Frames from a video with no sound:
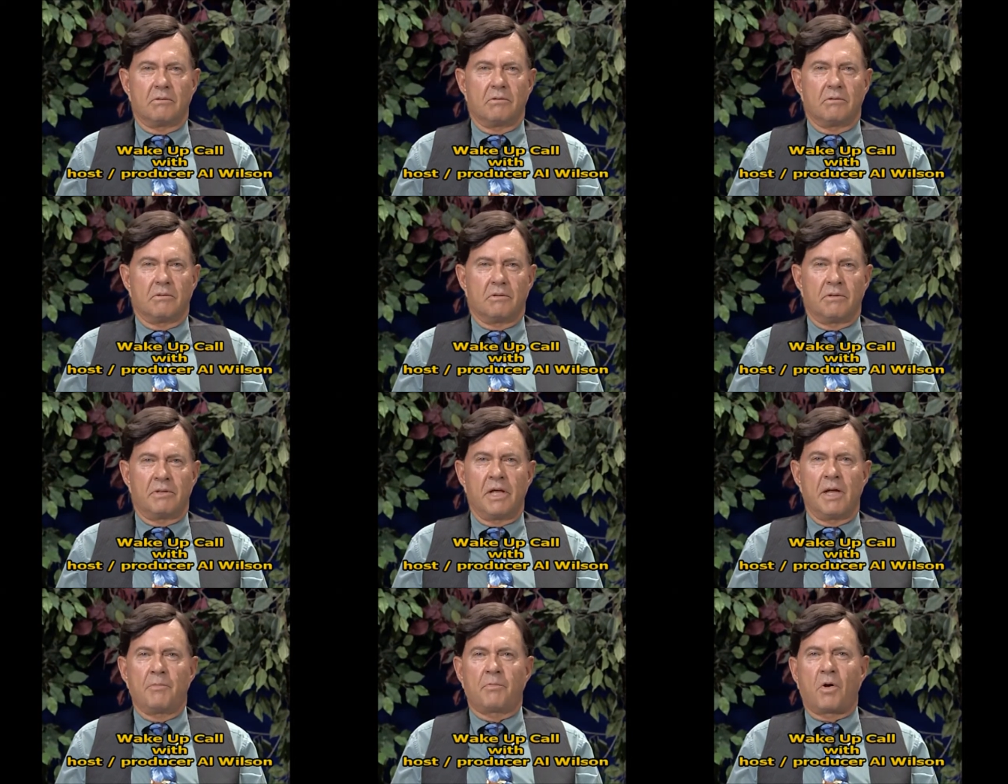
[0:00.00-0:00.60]

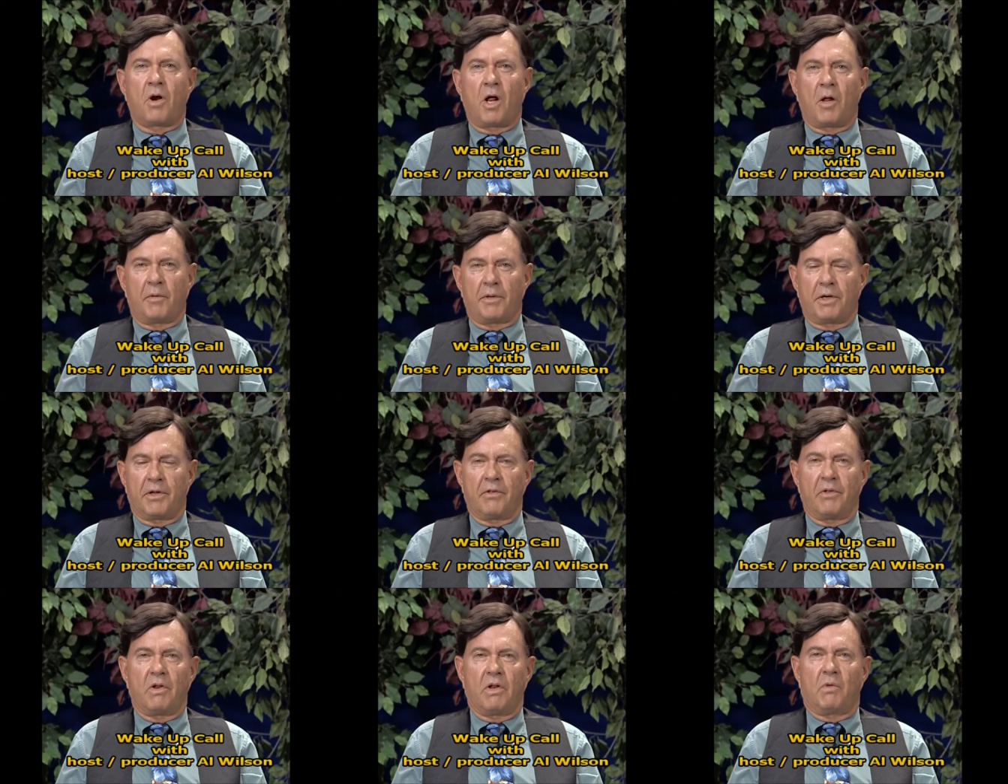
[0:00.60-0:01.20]
They probably
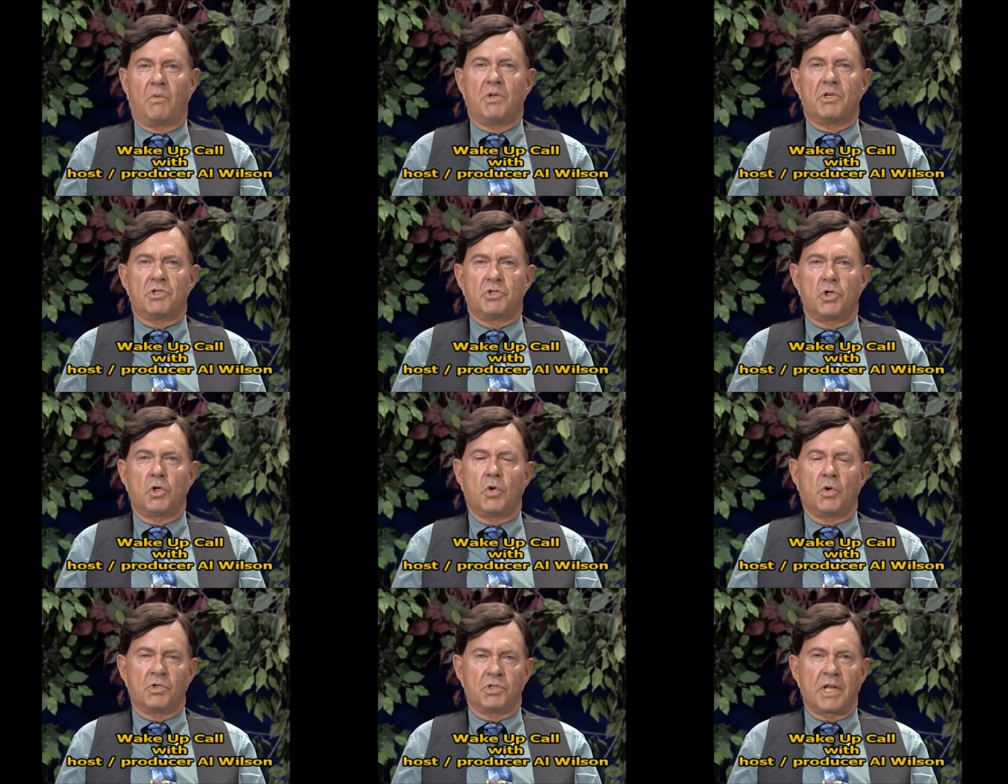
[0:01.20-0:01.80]
are the only ones who
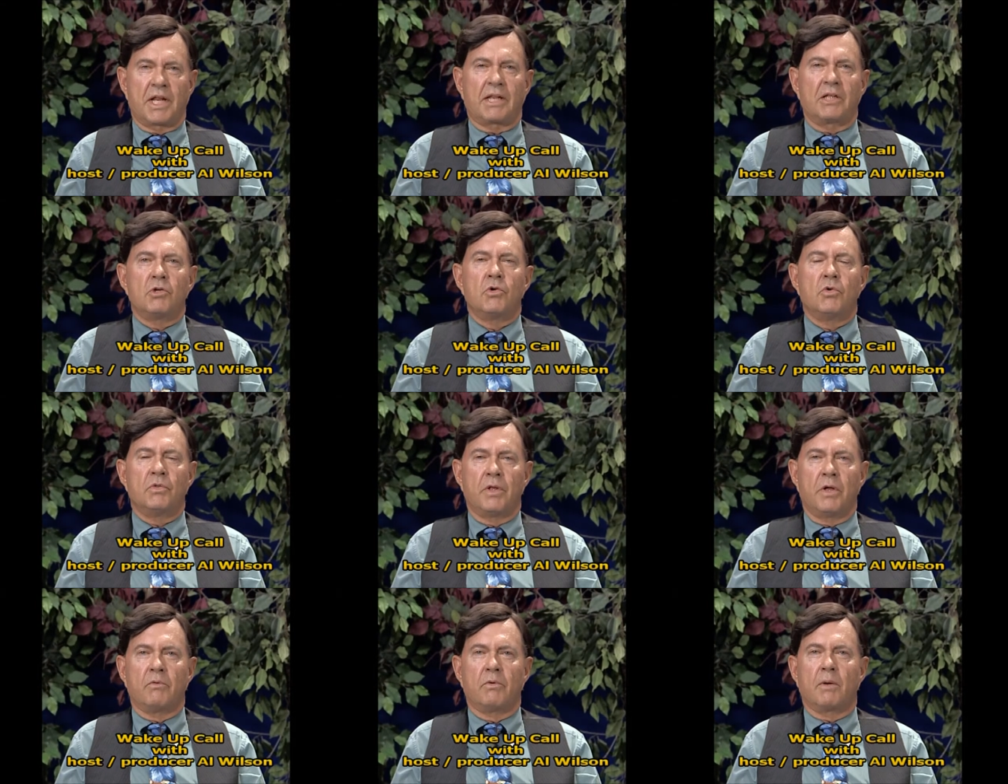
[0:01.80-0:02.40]
know exactly
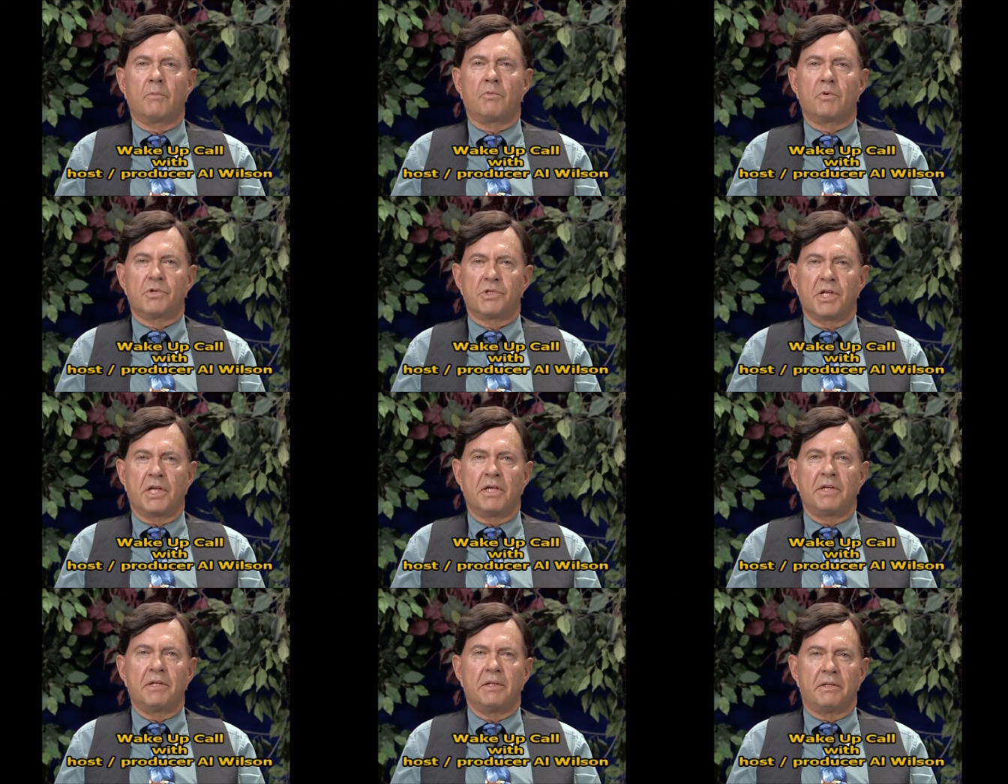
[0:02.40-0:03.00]
who they
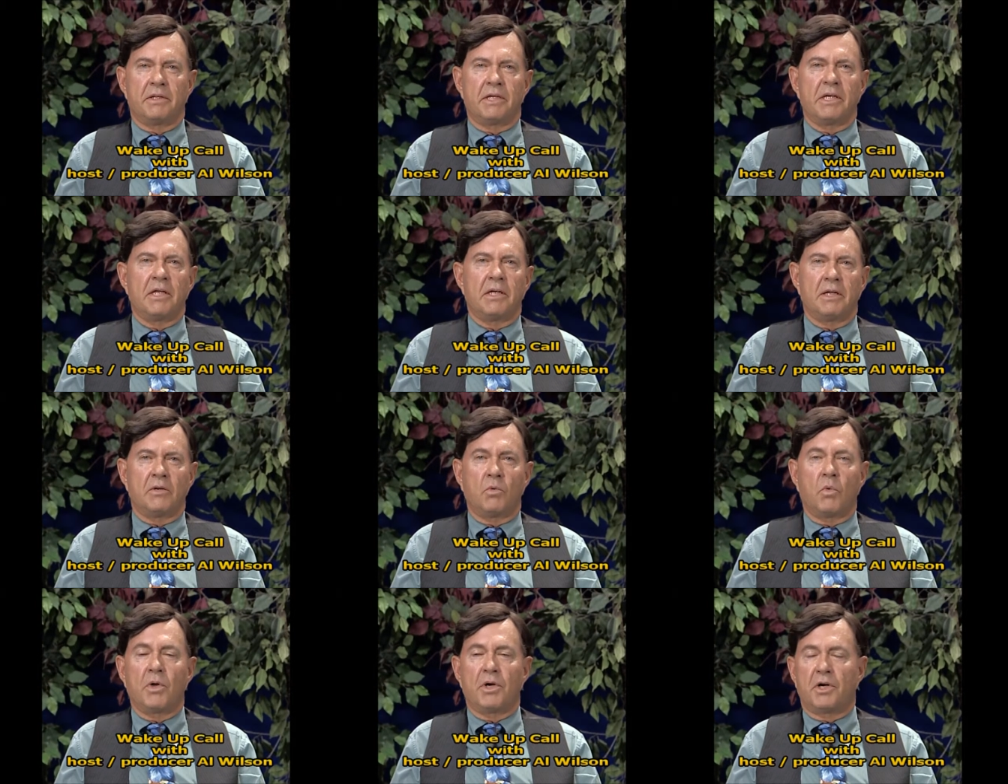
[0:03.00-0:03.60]
represent
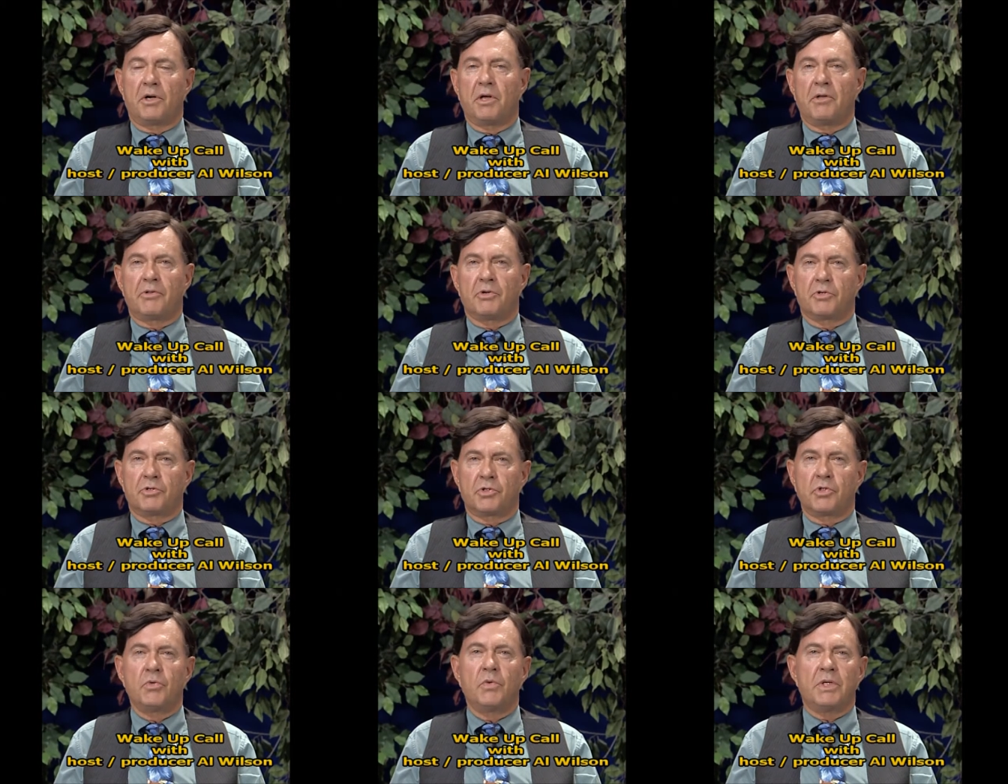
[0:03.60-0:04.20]
and one another,
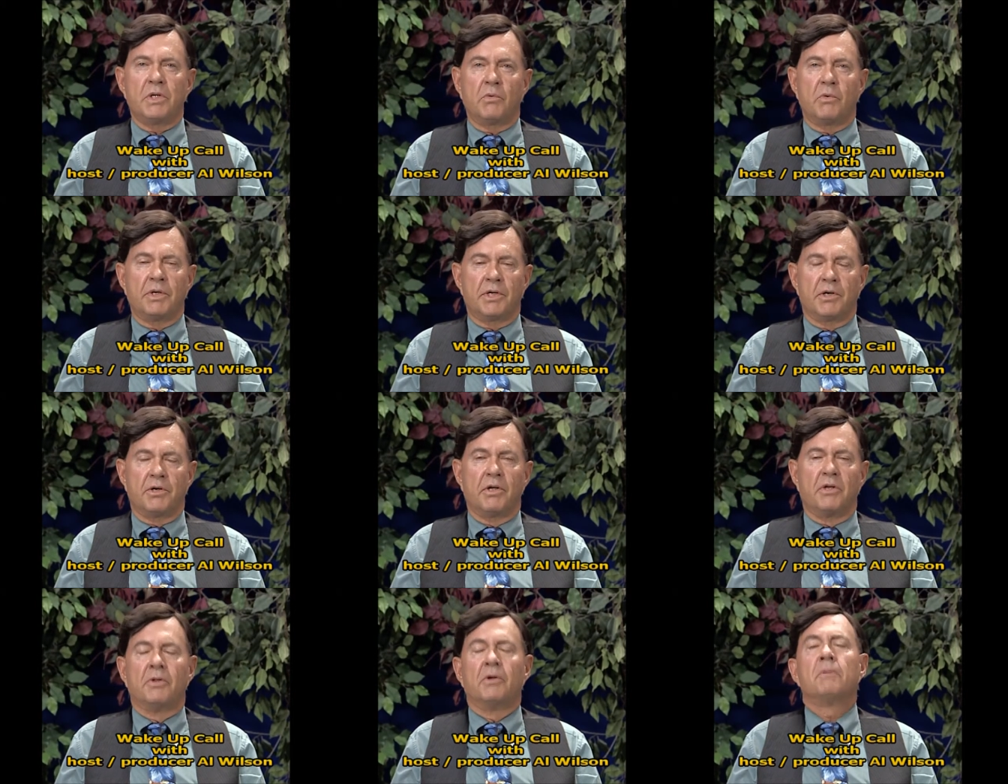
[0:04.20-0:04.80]
to one
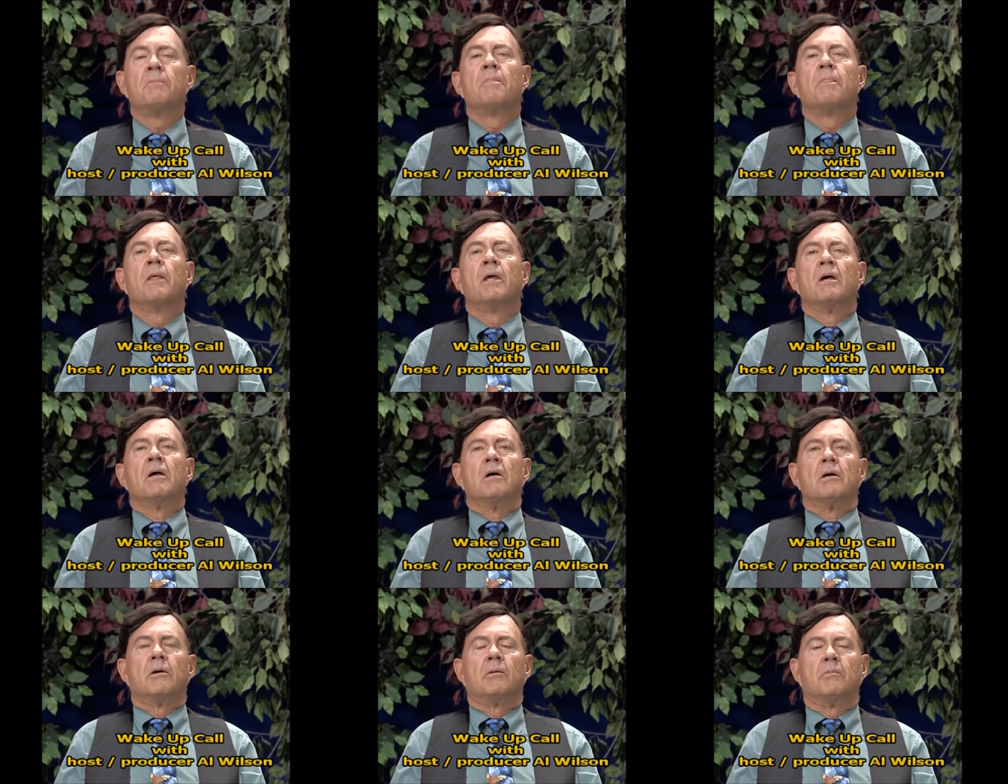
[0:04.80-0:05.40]
another.
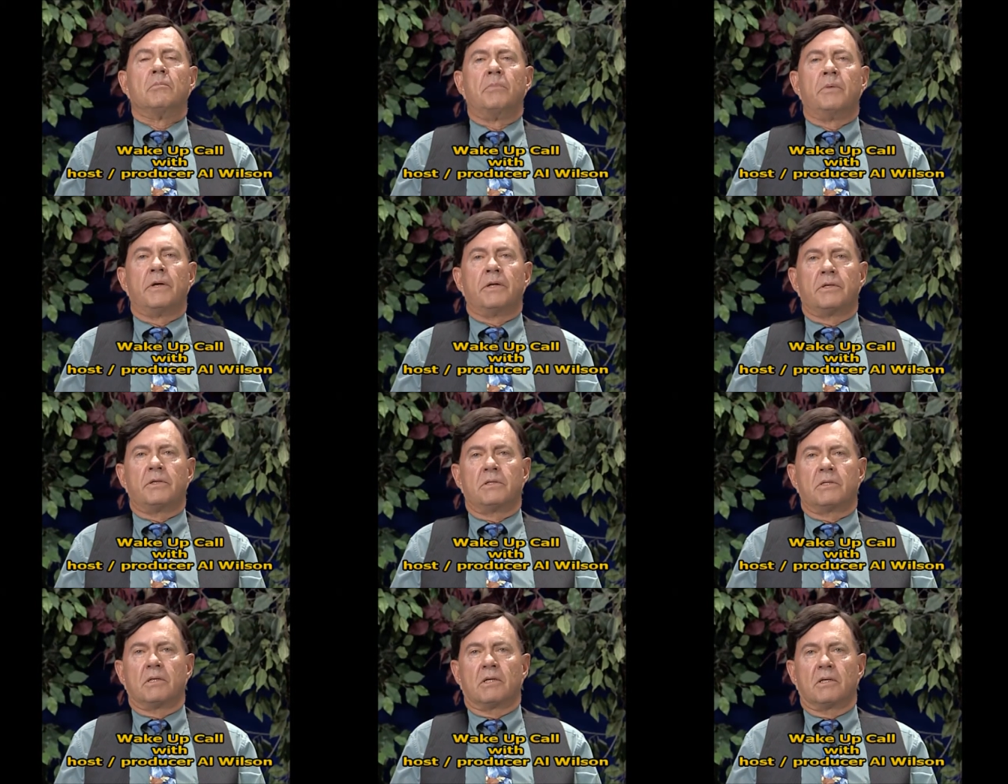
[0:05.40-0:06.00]

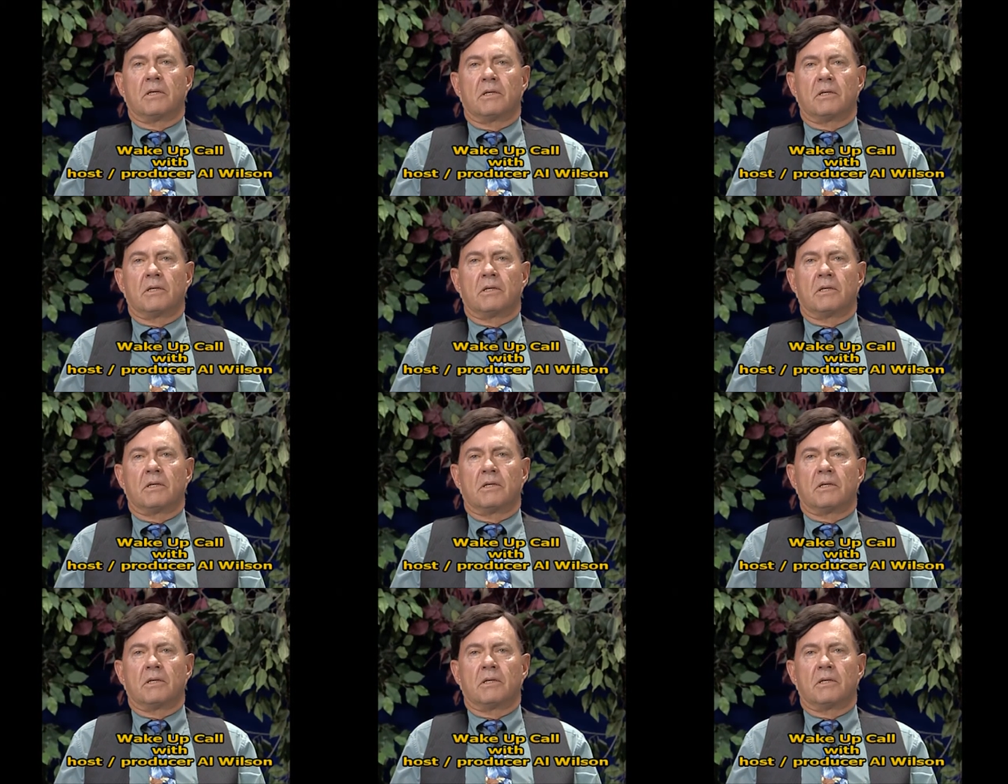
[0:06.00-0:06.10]
But